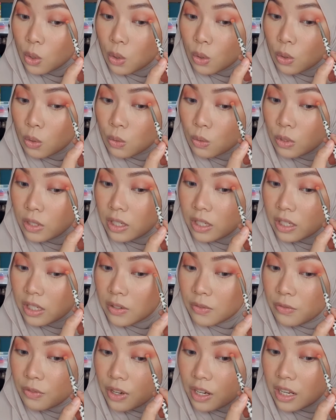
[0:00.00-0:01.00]
Oh, this is
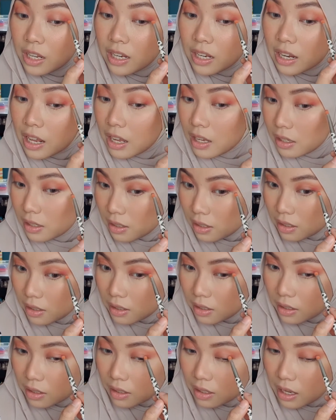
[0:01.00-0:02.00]
a really nice
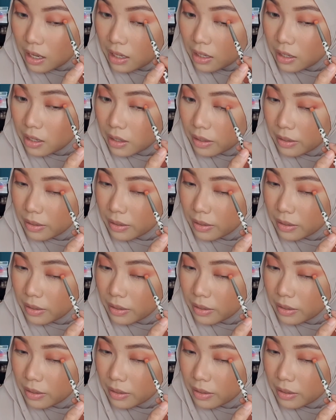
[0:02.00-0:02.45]
like